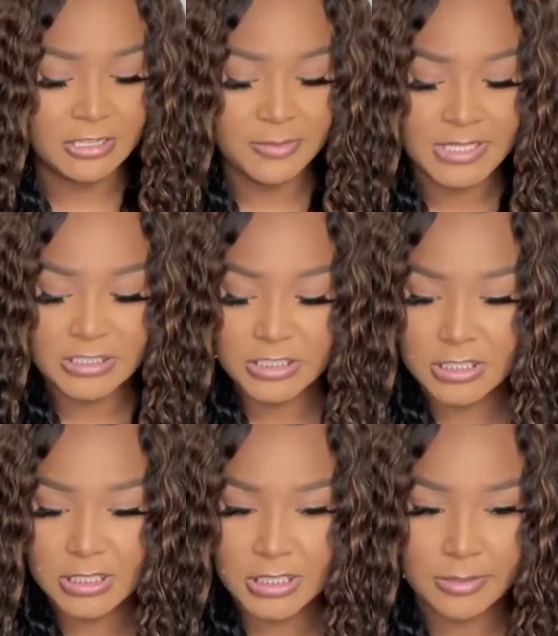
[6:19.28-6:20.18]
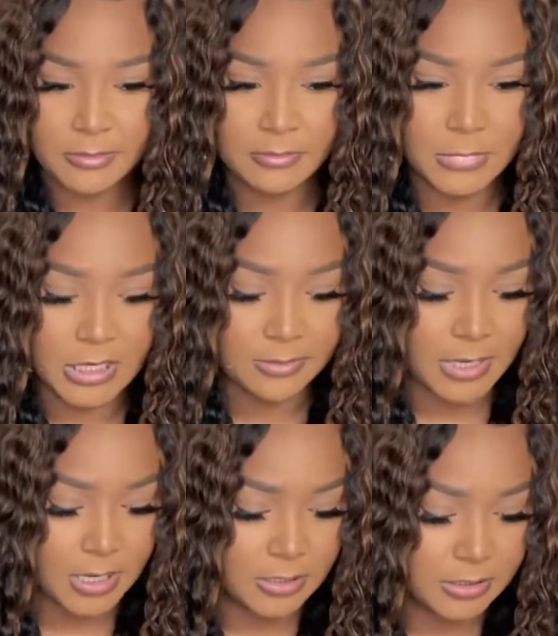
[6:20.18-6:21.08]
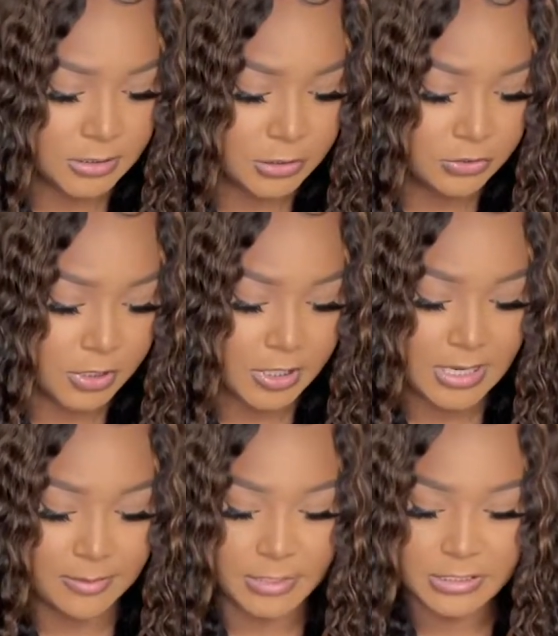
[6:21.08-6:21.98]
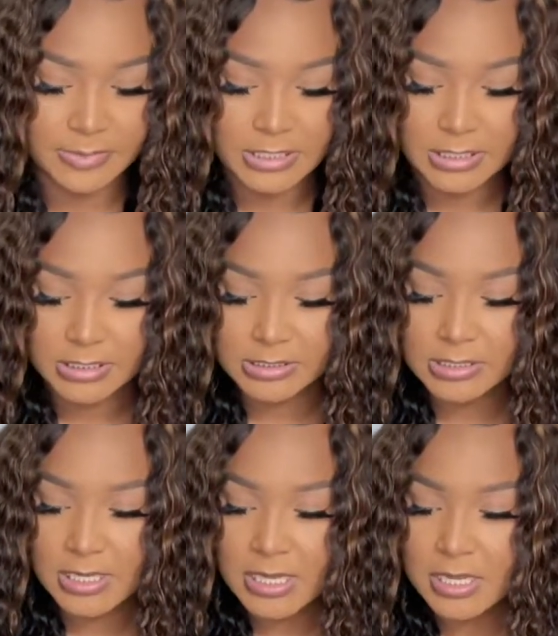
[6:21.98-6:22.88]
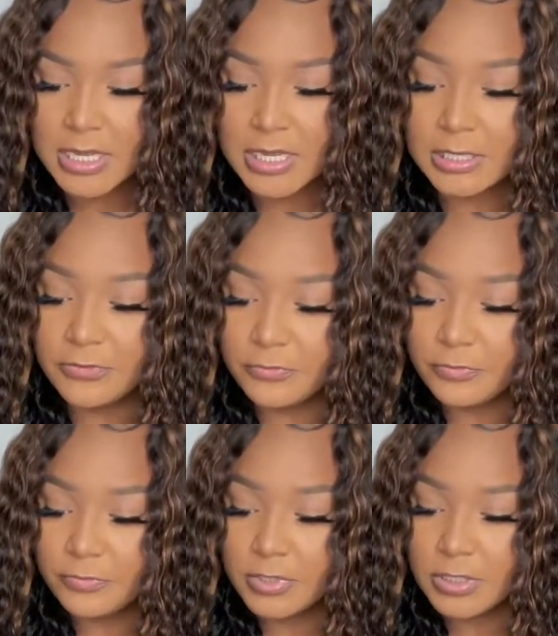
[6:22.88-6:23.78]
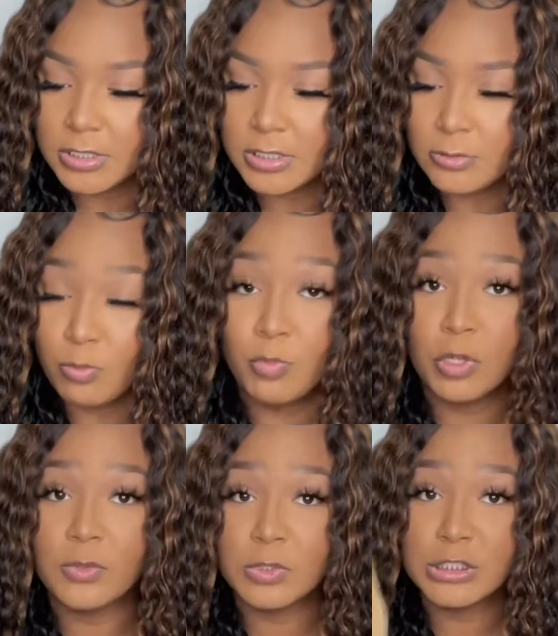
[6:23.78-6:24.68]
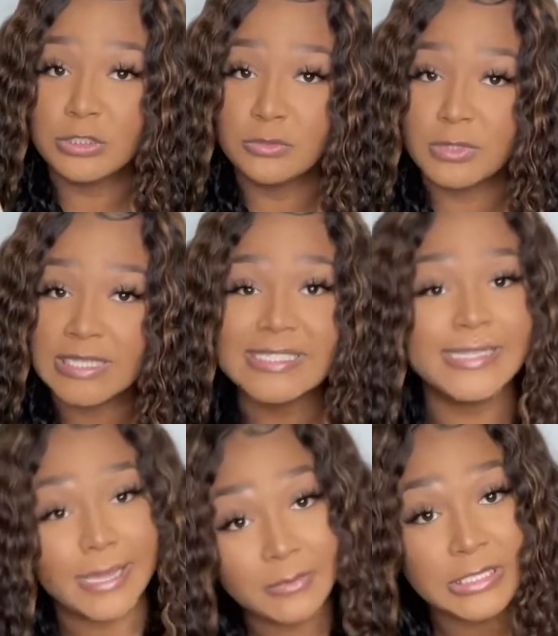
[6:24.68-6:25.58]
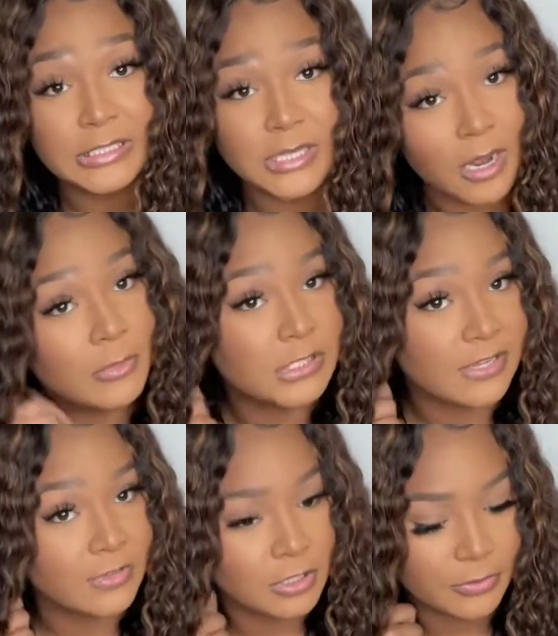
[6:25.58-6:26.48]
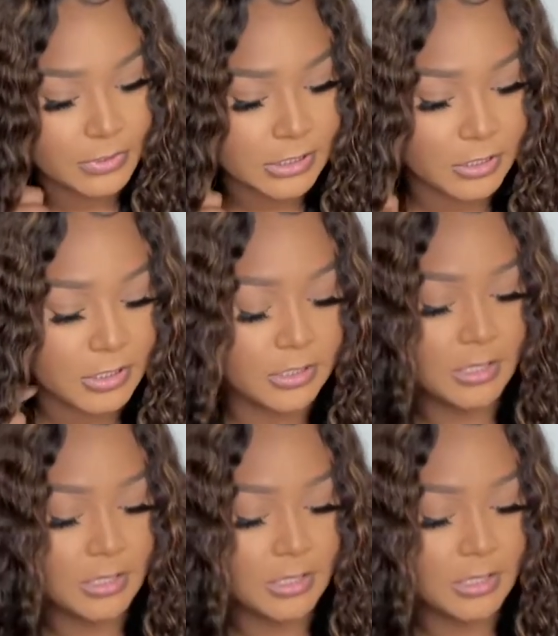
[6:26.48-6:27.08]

me make sure none of my other shoes are damaged, because if more than one shoe is damaged, I'm most definitely gonna return it.